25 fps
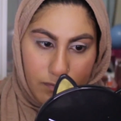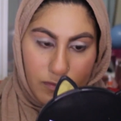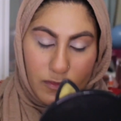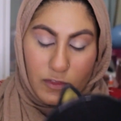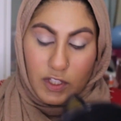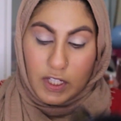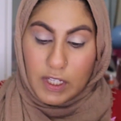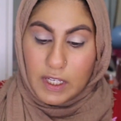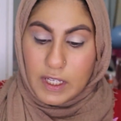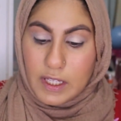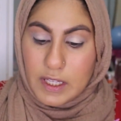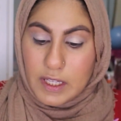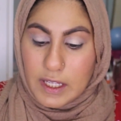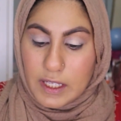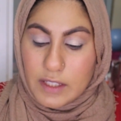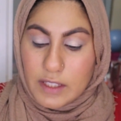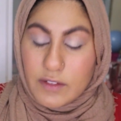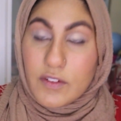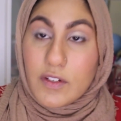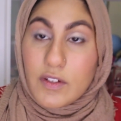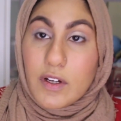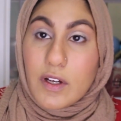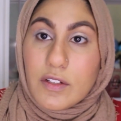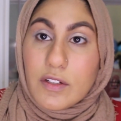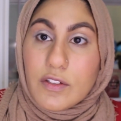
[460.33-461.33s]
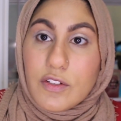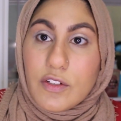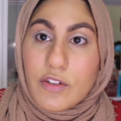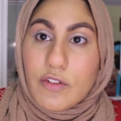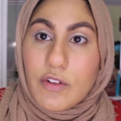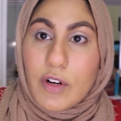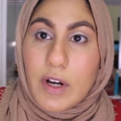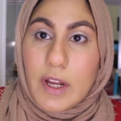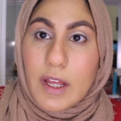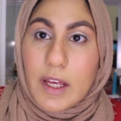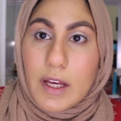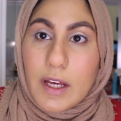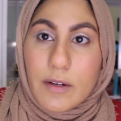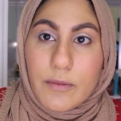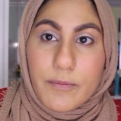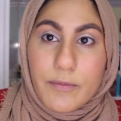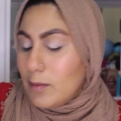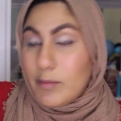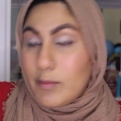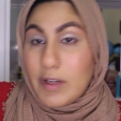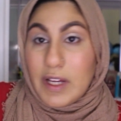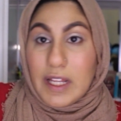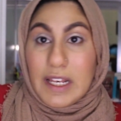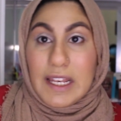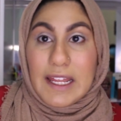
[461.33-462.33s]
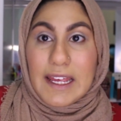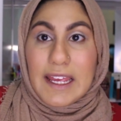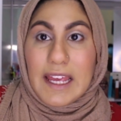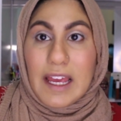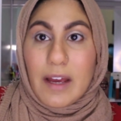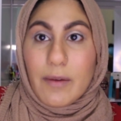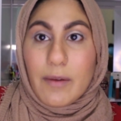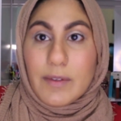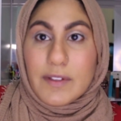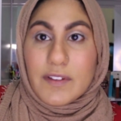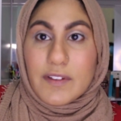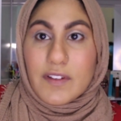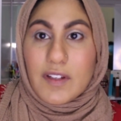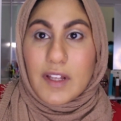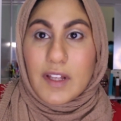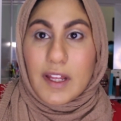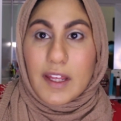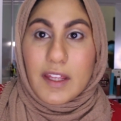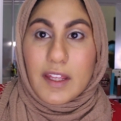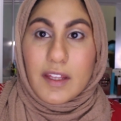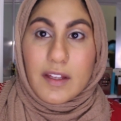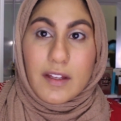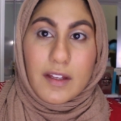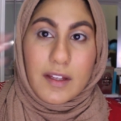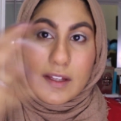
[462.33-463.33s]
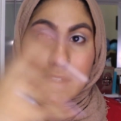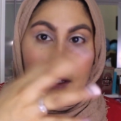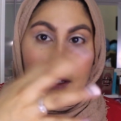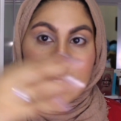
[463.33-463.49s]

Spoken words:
Yeah, that is starting to dry out, but I like how it's like